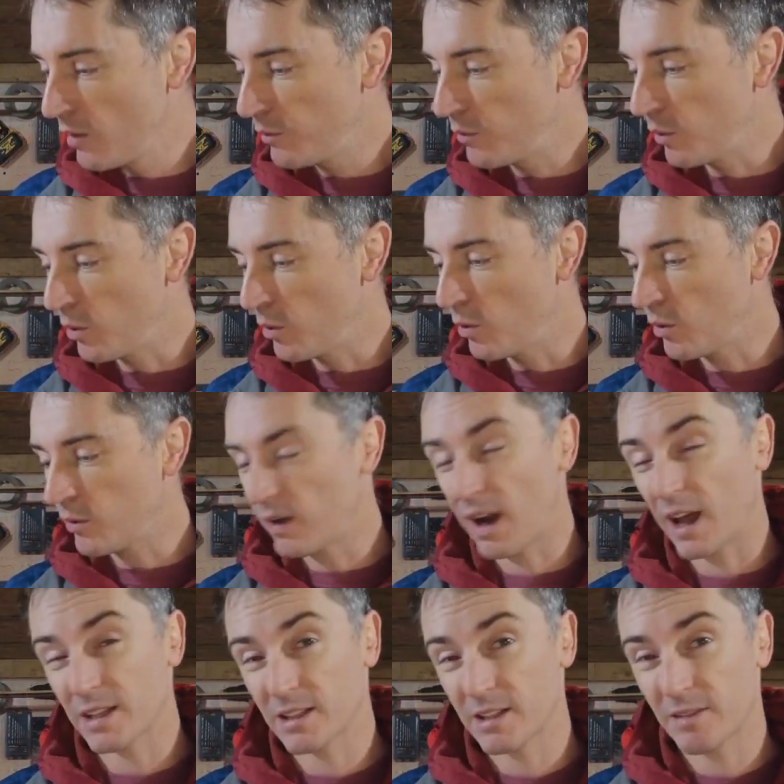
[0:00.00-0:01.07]
for the
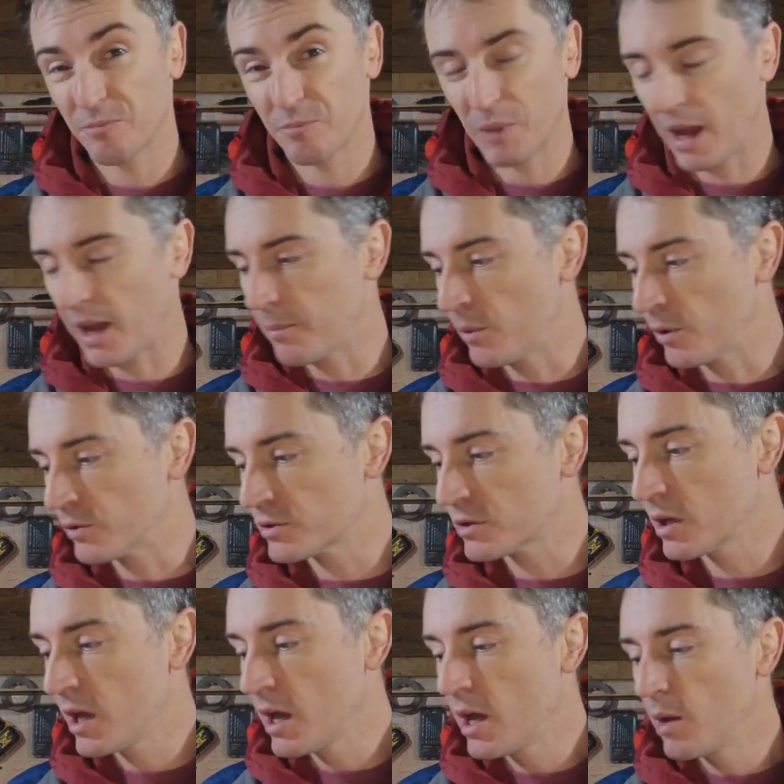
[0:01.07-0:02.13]
last 8 months.